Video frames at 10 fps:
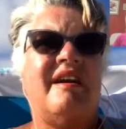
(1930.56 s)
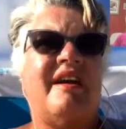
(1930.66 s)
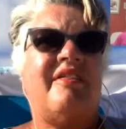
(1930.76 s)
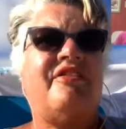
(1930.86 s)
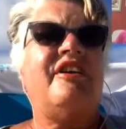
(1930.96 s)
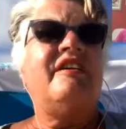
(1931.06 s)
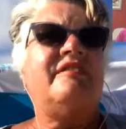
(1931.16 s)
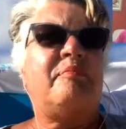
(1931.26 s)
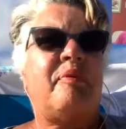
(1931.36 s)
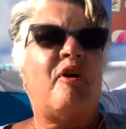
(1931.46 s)
this
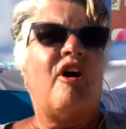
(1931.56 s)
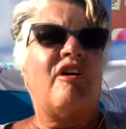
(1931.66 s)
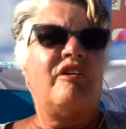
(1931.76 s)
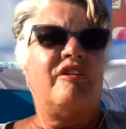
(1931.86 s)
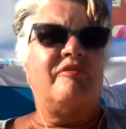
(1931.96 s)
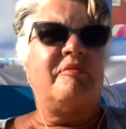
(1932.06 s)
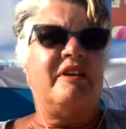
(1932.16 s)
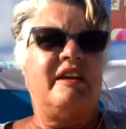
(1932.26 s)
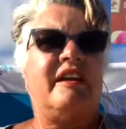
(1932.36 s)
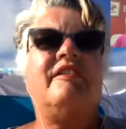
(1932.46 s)
part of
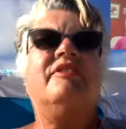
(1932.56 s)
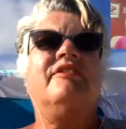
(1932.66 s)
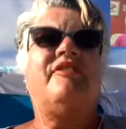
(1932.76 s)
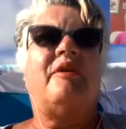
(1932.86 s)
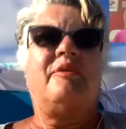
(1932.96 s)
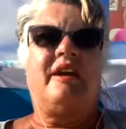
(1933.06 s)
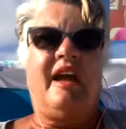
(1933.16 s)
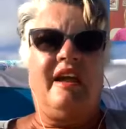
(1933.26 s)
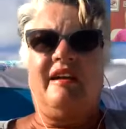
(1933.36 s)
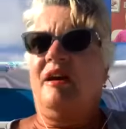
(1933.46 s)
me, even if I were to
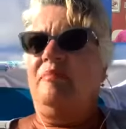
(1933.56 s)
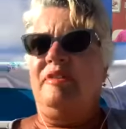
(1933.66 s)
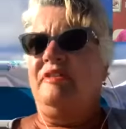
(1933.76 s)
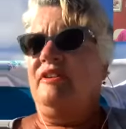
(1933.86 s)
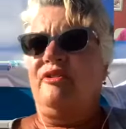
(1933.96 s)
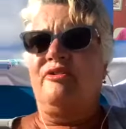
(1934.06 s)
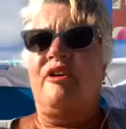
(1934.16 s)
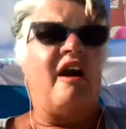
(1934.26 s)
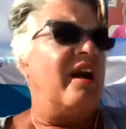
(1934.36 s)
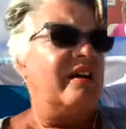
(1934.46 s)
hang up and go
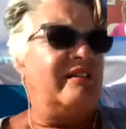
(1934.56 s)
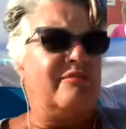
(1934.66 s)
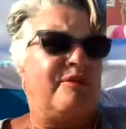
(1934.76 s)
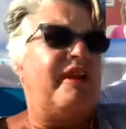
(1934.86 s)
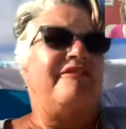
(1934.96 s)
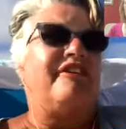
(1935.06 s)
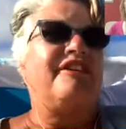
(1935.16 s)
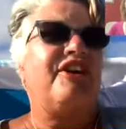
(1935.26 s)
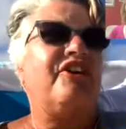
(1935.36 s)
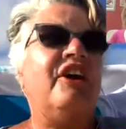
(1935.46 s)
cry or whatever,
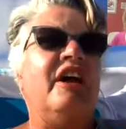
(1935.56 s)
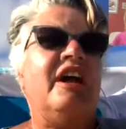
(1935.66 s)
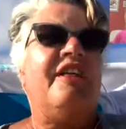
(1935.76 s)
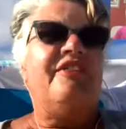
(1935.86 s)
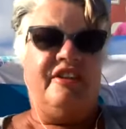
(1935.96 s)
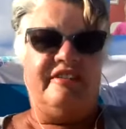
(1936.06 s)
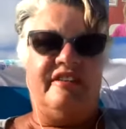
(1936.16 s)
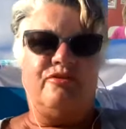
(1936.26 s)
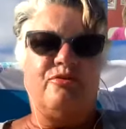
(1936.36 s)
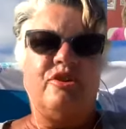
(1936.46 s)
this
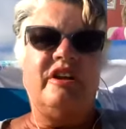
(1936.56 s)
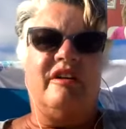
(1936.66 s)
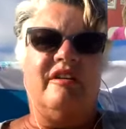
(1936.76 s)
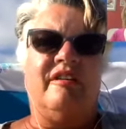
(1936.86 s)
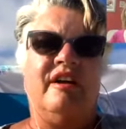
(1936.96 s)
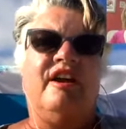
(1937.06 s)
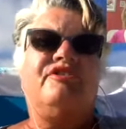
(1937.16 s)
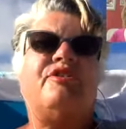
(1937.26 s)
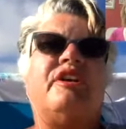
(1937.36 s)
is real. So